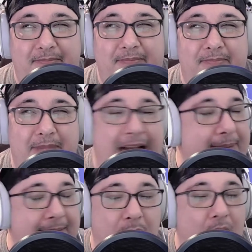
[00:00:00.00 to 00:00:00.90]

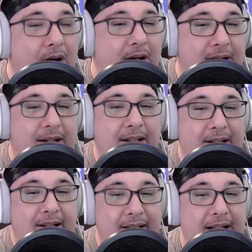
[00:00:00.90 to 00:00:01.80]
maybe more,
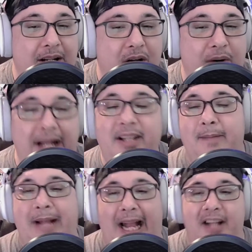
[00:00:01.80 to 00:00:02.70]
and in
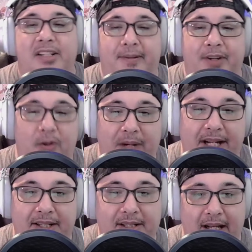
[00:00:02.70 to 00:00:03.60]
the past few
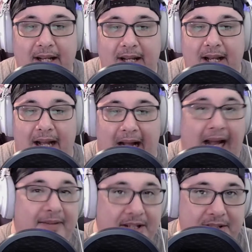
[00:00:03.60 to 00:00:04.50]
weeks,
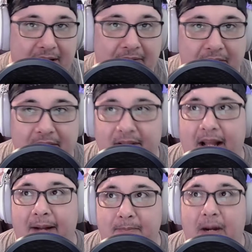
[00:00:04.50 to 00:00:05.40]
I've discovered
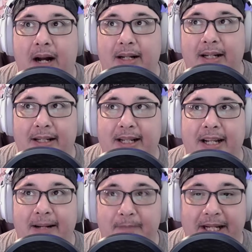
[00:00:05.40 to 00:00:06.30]
that manga
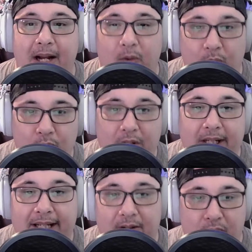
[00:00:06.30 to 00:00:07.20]
can be a
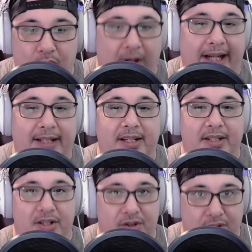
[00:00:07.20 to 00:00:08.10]
really great
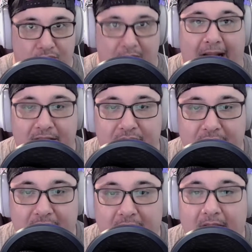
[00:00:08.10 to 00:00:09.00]

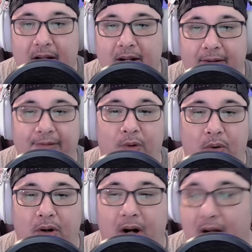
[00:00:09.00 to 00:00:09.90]
distraction
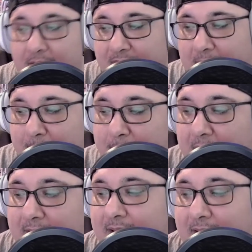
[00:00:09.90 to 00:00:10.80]
for all of the
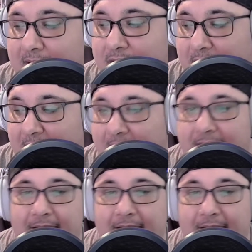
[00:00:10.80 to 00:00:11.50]
butt-clenching